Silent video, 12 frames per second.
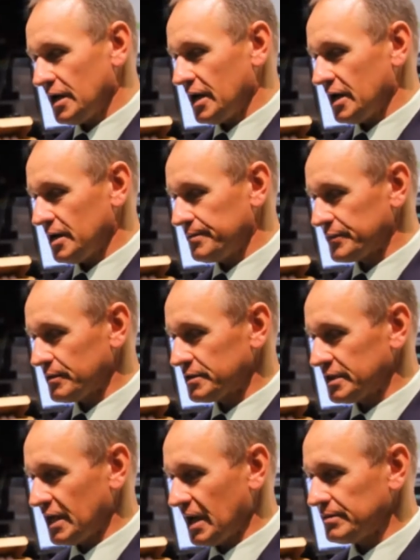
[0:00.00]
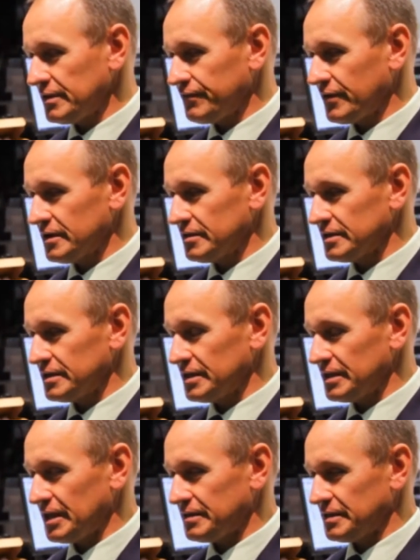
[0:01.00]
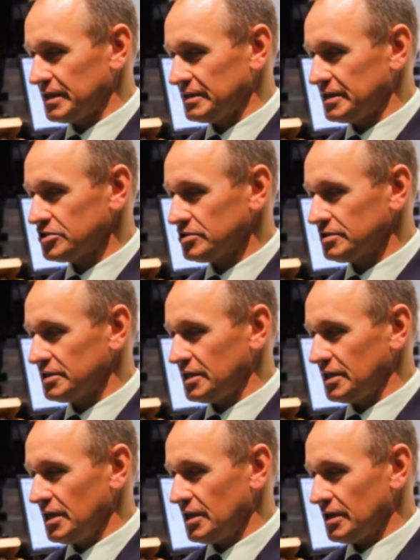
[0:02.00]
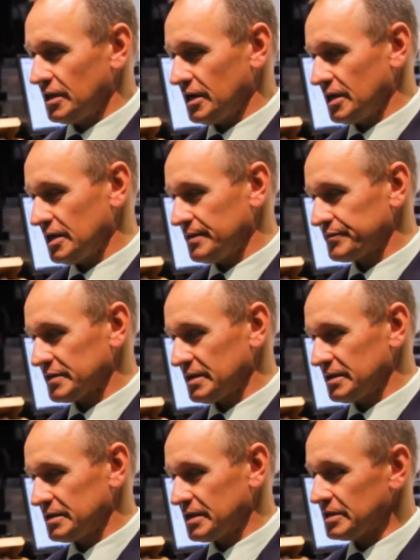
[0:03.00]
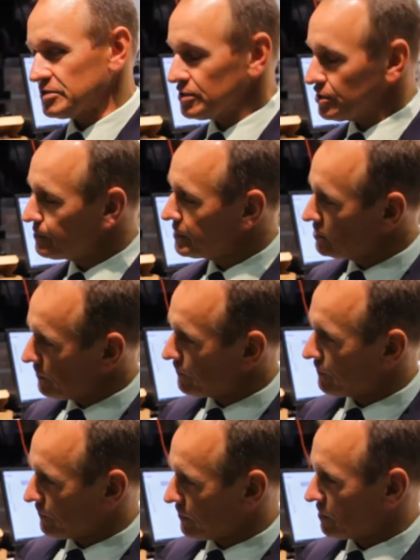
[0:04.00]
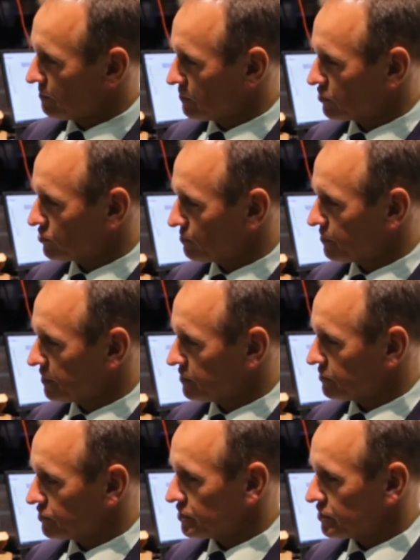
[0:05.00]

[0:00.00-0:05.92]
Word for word: Um, with the OmniFire, it, it initially, um, it's a little bit different for commercial printers.